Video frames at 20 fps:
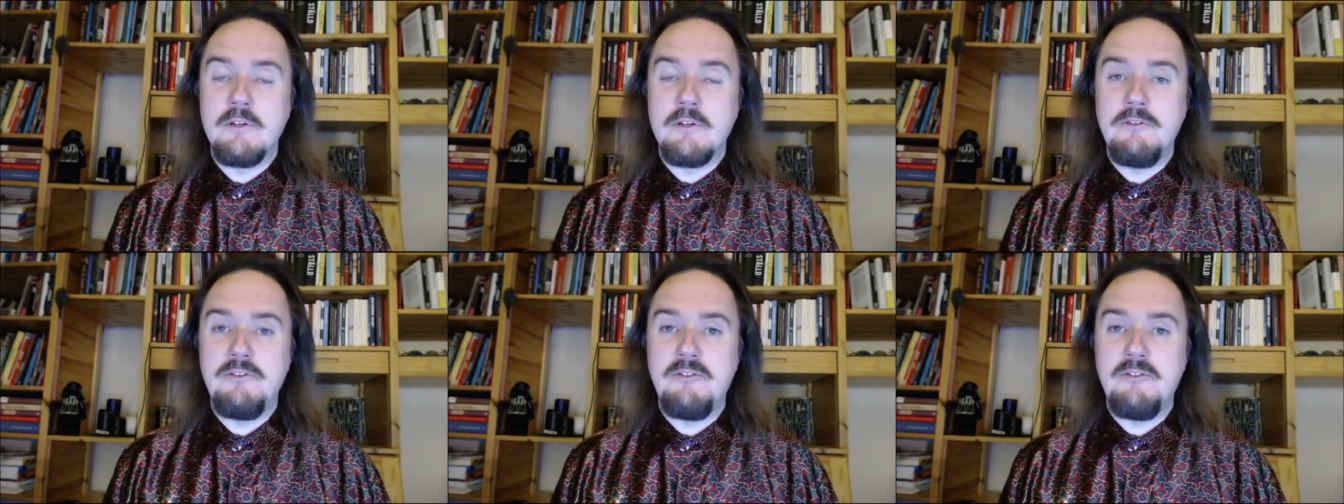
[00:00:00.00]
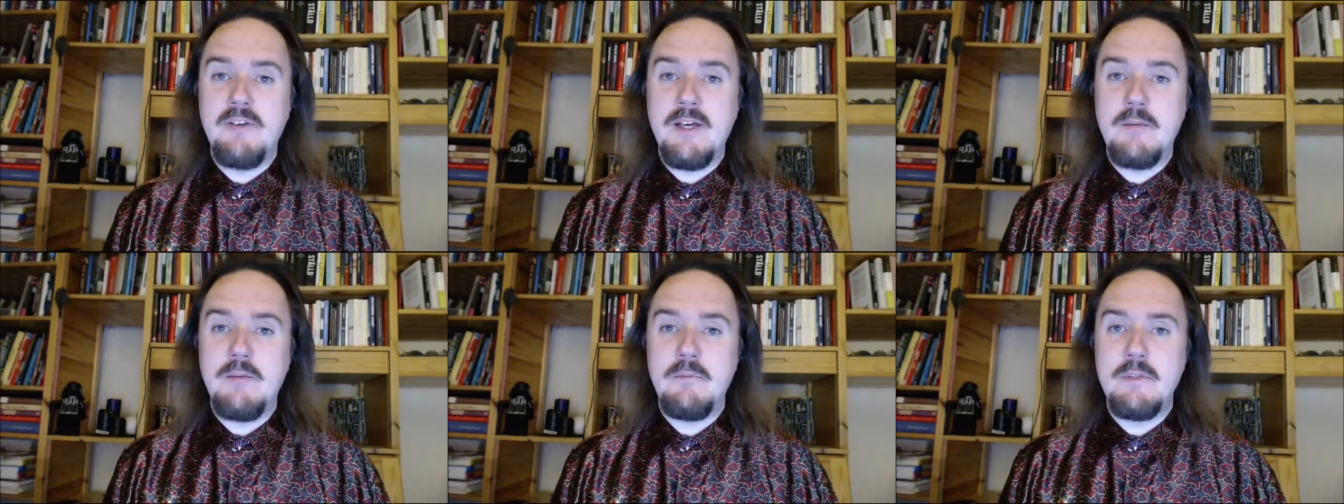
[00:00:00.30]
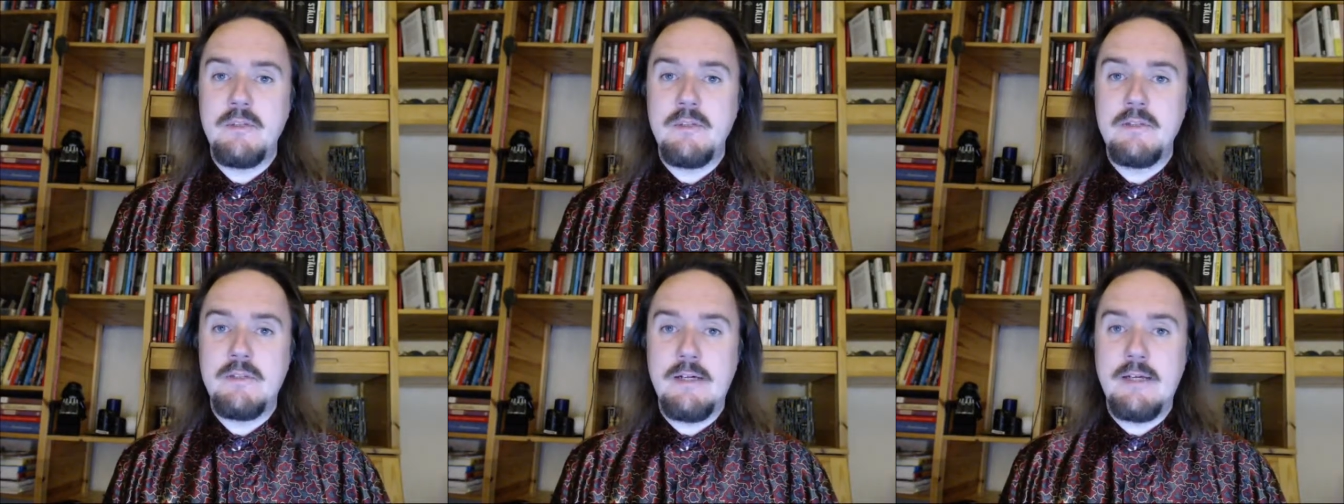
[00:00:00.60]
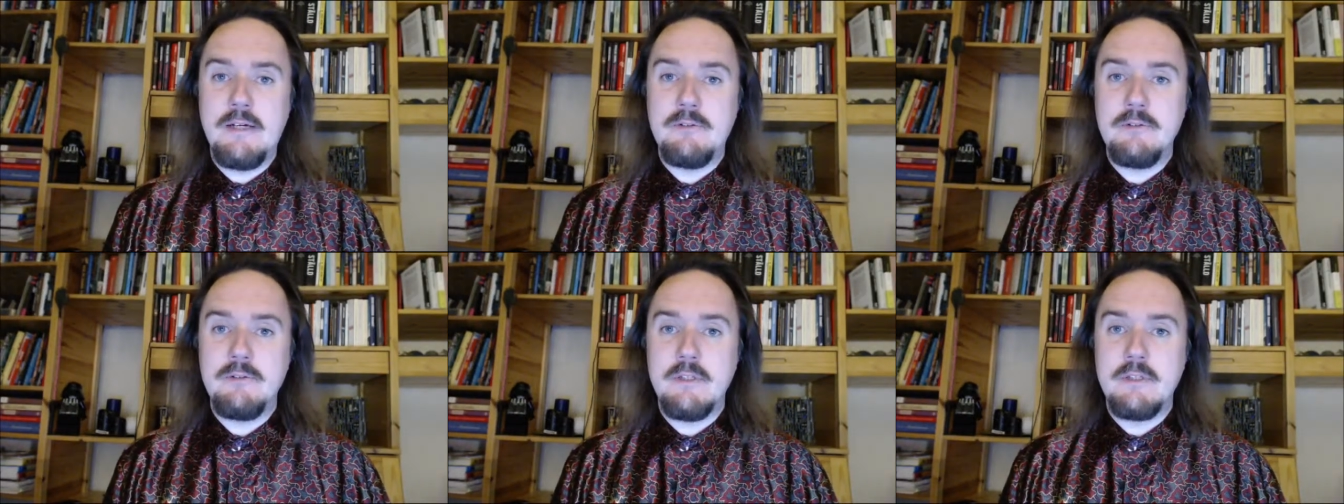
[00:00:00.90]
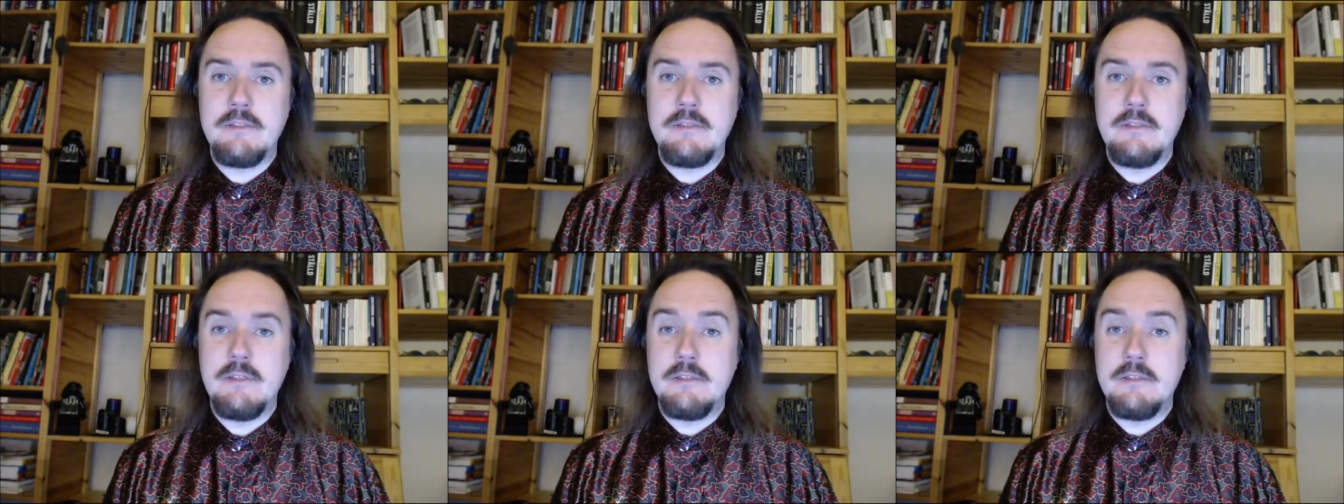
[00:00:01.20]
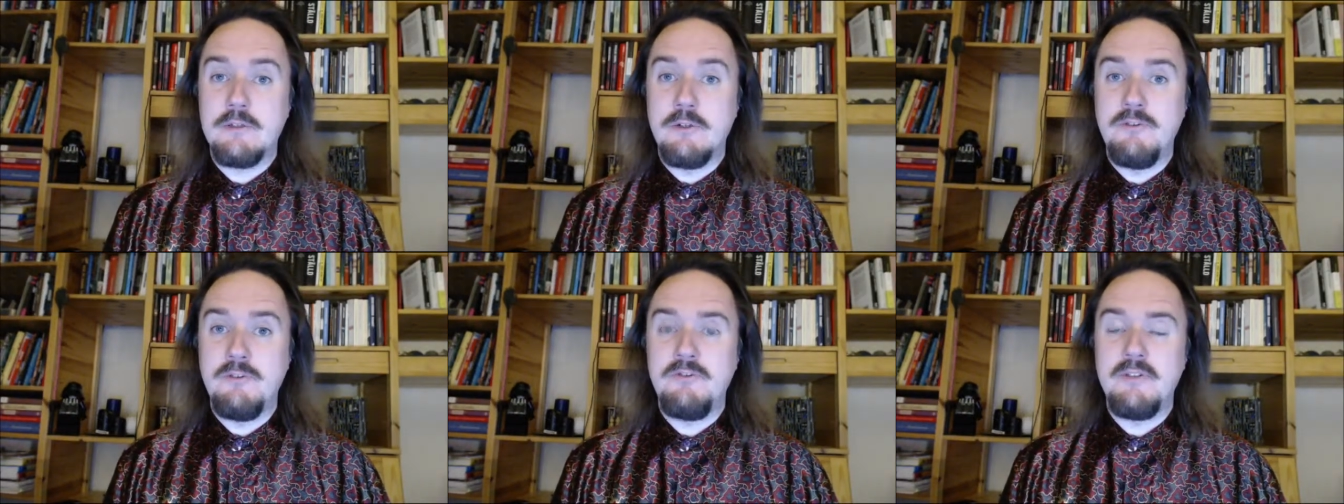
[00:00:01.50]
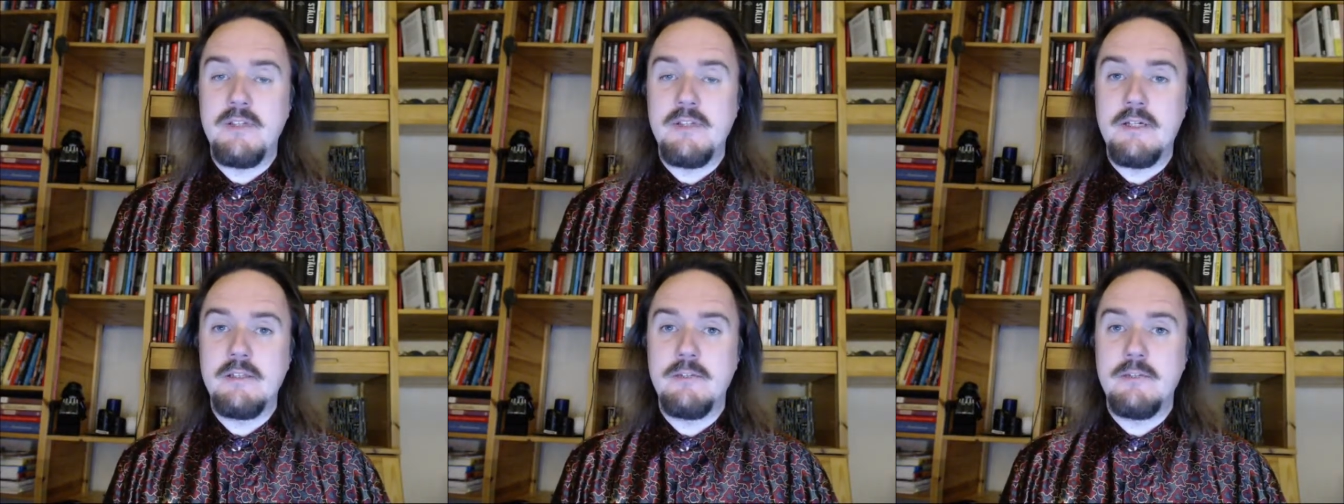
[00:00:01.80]
the family terrorist is
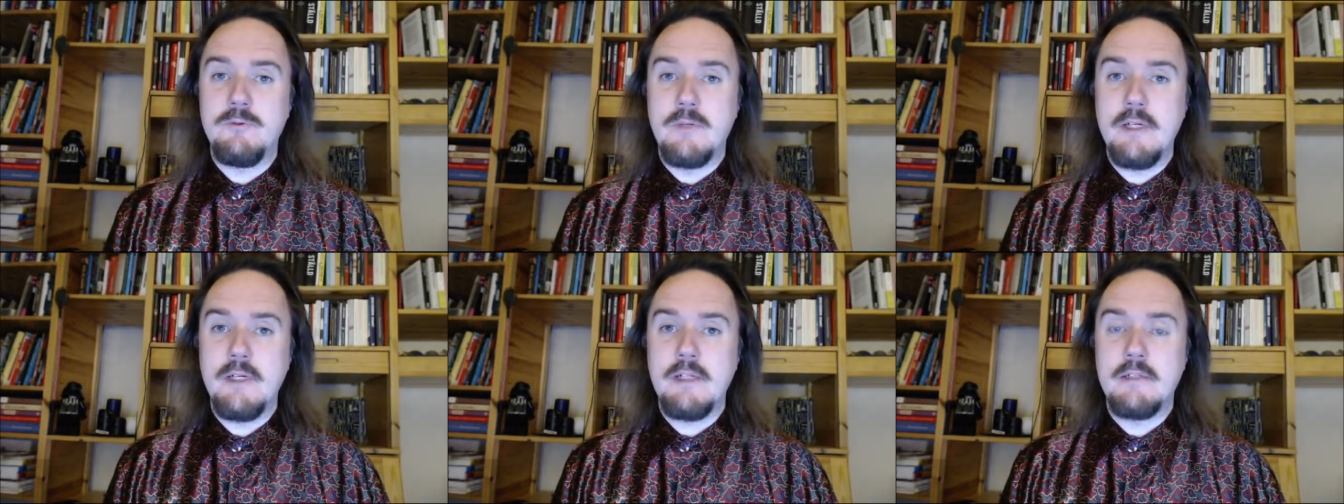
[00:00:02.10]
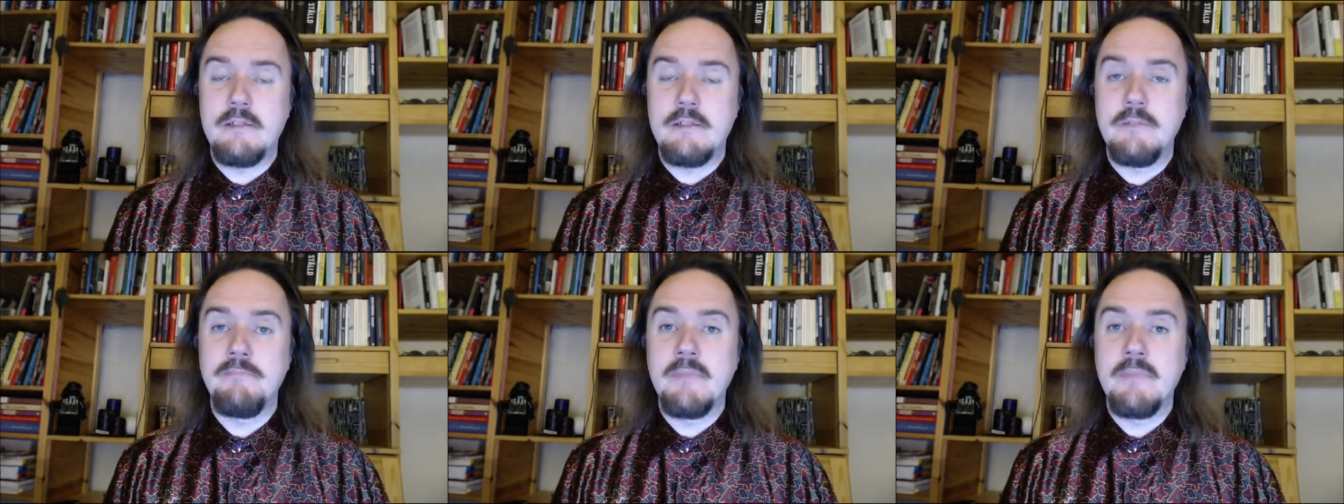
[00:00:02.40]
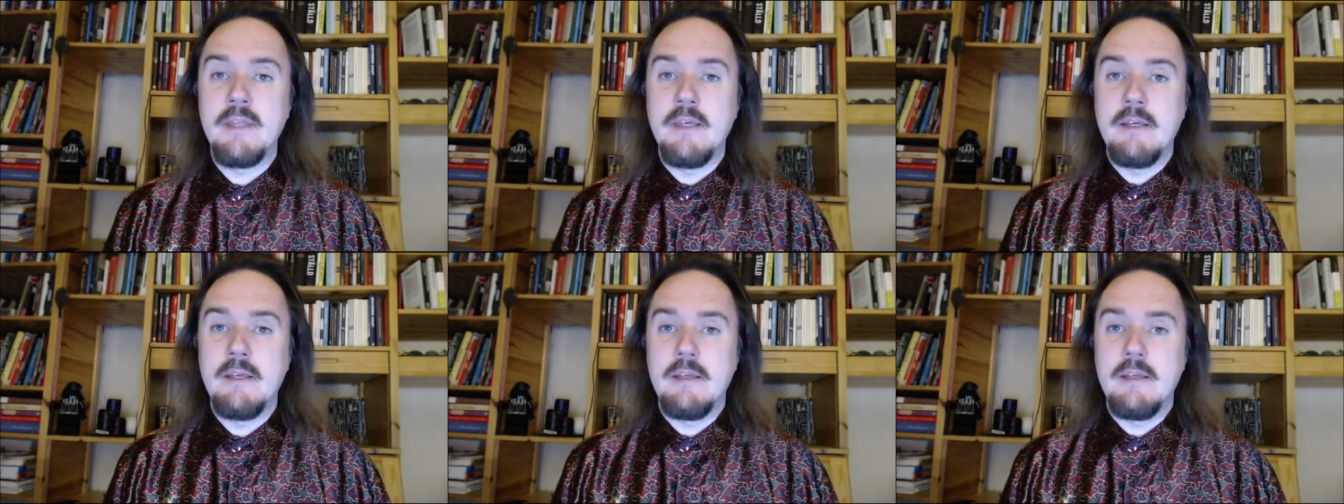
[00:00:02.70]
often unaware